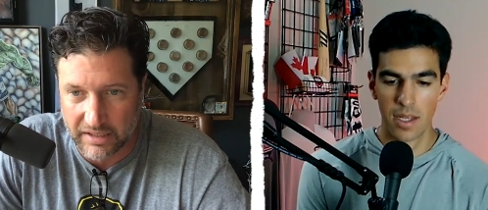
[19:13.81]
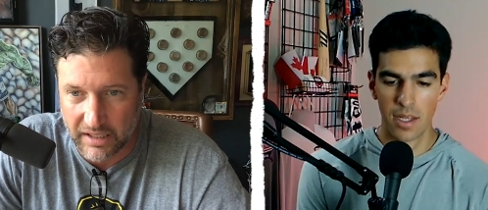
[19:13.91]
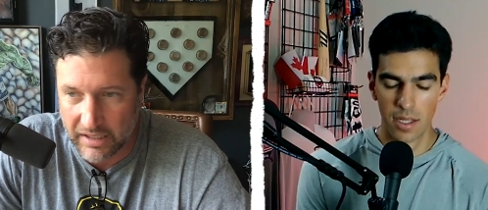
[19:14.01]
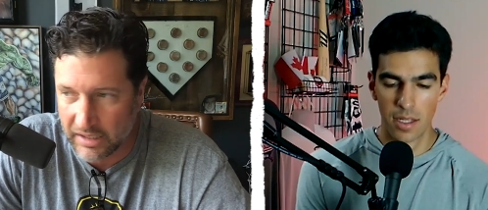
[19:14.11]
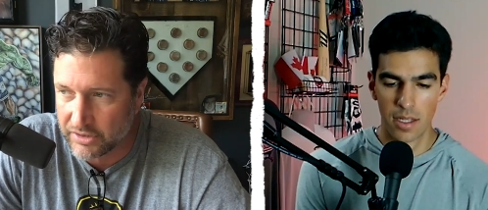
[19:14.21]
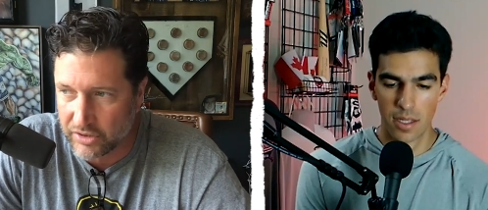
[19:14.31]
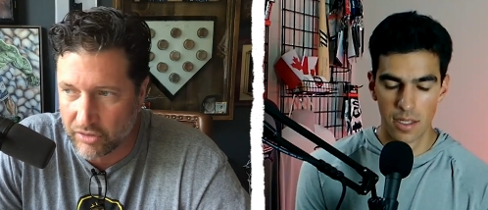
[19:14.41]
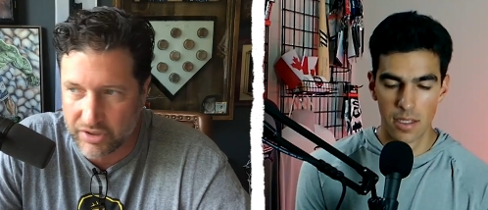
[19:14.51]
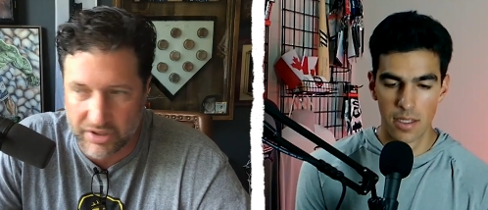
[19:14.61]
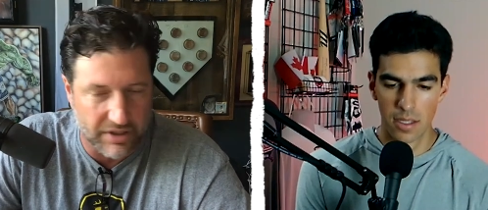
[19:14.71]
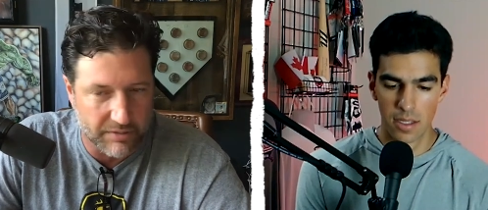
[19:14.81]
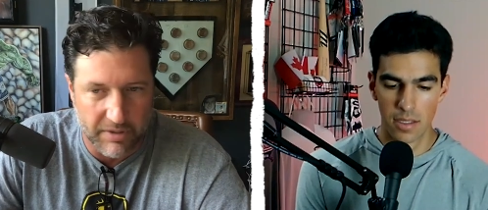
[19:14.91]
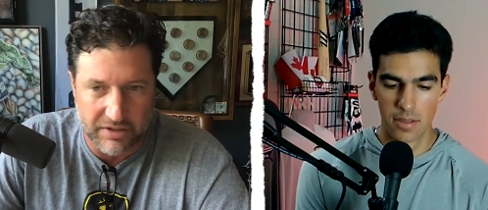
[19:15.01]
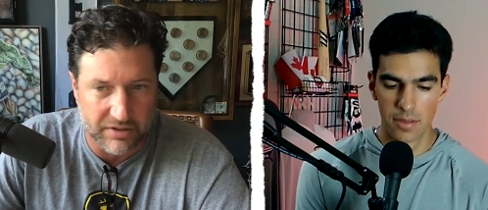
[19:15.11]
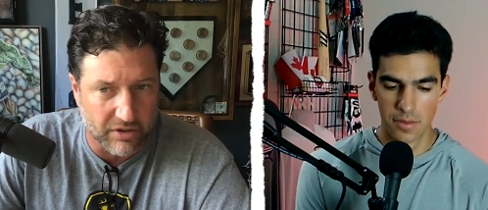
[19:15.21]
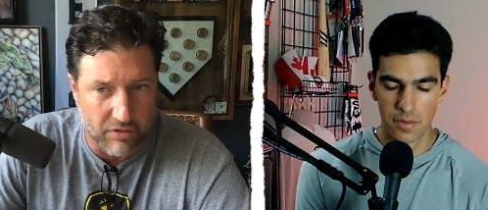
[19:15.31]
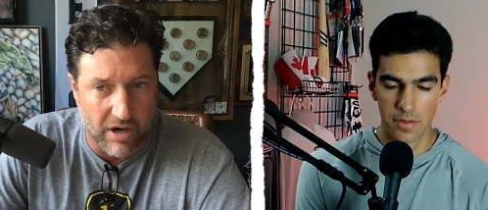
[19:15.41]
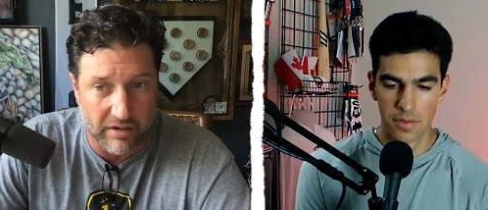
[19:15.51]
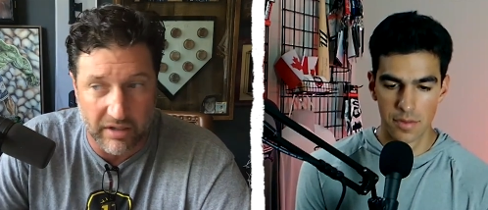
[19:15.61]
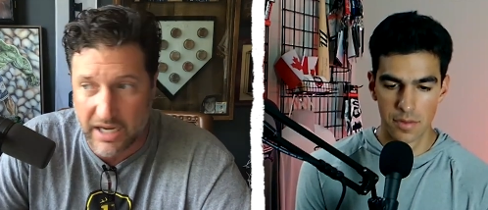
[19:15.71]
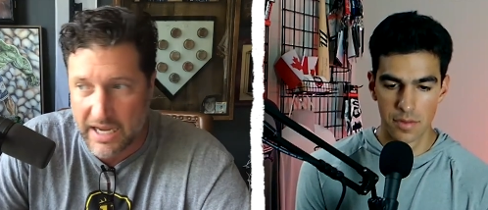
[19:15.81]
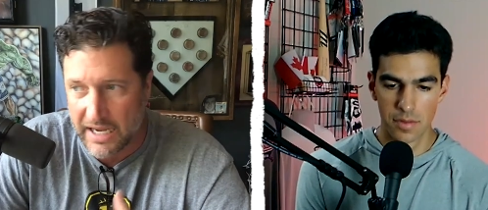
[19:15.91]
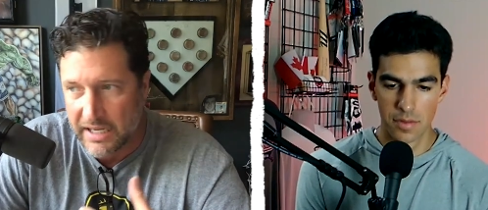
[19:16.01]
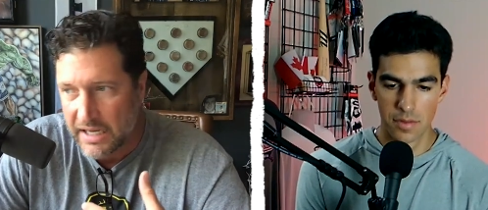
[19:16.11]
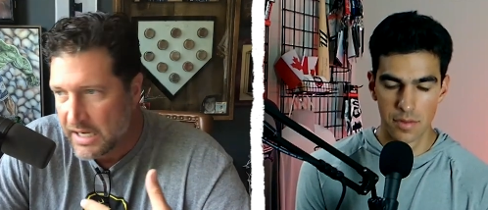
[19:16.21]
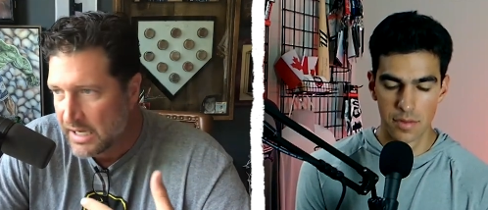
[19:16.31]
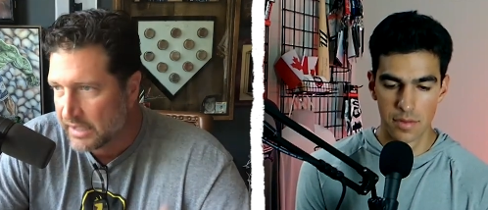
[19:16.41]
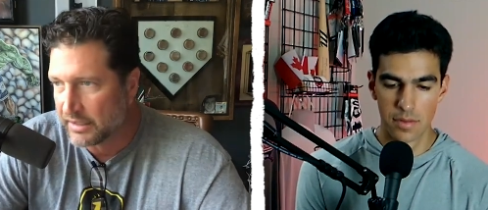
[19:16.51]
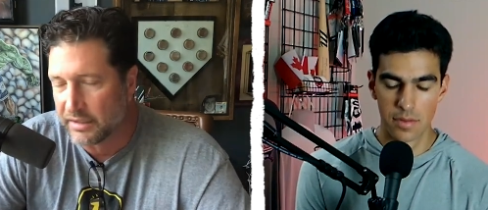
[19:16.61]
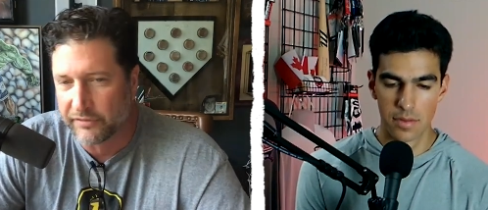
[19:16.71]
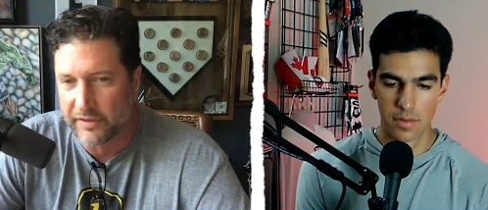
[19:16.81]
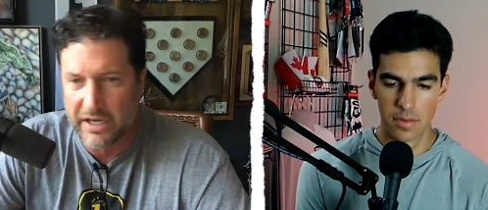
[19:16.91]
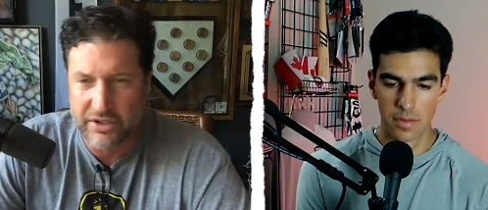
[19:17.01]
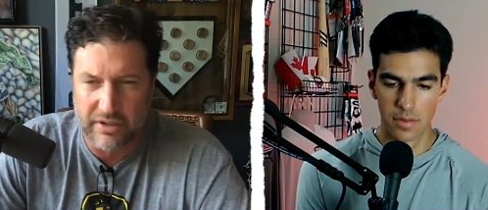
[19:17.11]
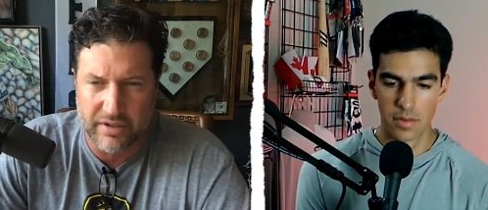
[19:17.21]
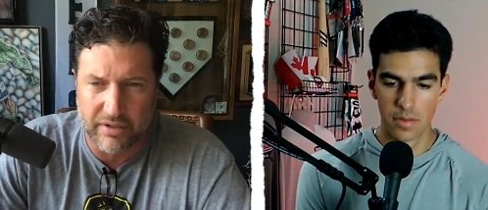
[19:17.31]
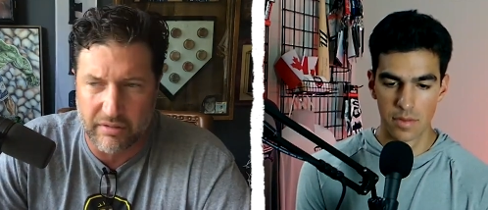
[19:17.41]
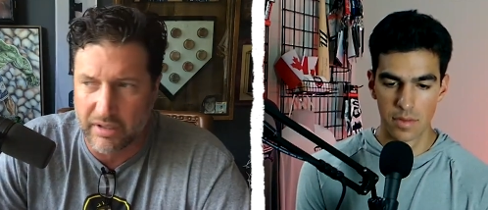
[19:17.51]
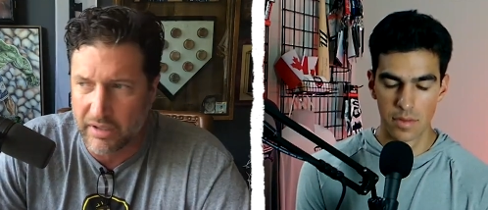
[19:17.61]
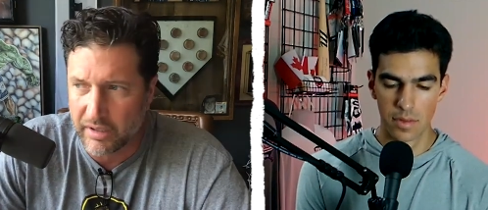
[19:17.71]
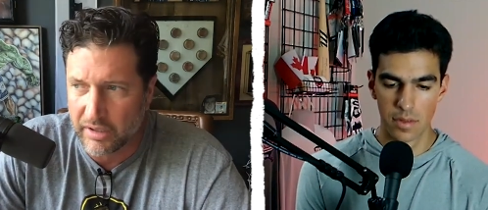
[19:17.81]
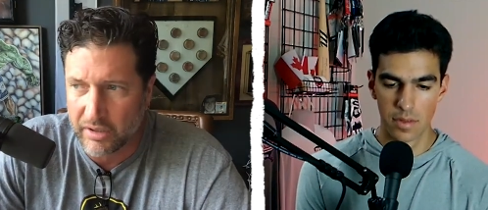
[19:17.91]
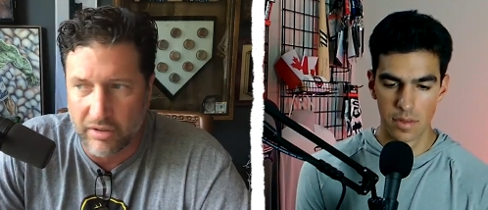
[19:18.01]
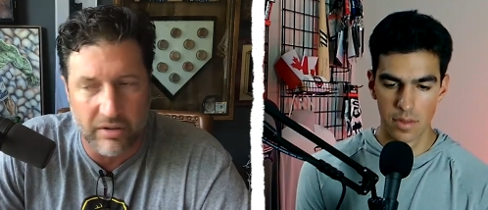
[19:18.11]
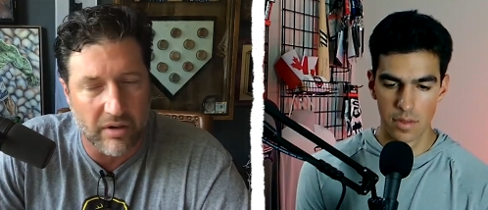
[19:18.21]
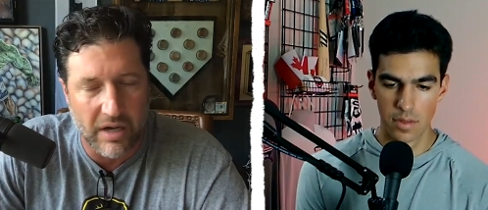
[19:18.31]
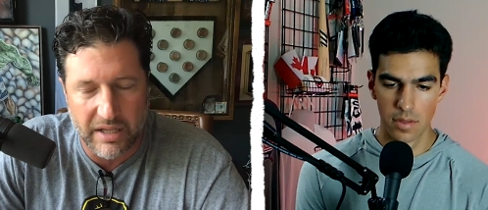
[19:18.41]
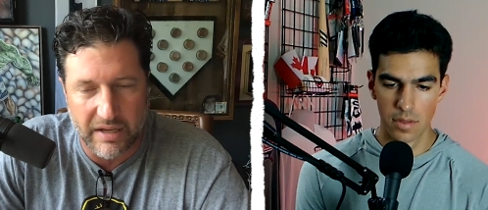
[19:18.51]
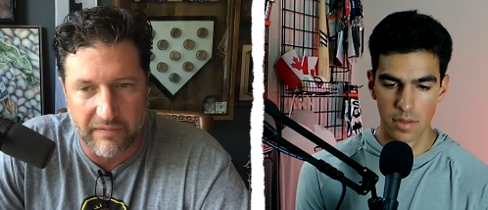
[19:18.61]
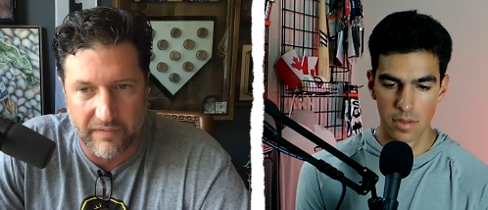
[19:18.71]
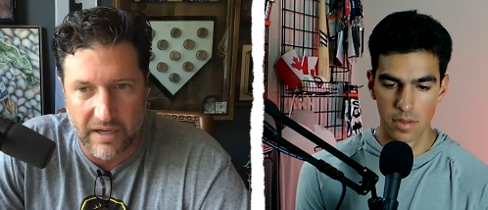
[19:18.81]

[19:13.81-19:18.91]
Speaker 1: It, and so, just as much as acquiring a guy, the deflation too. you don't know how that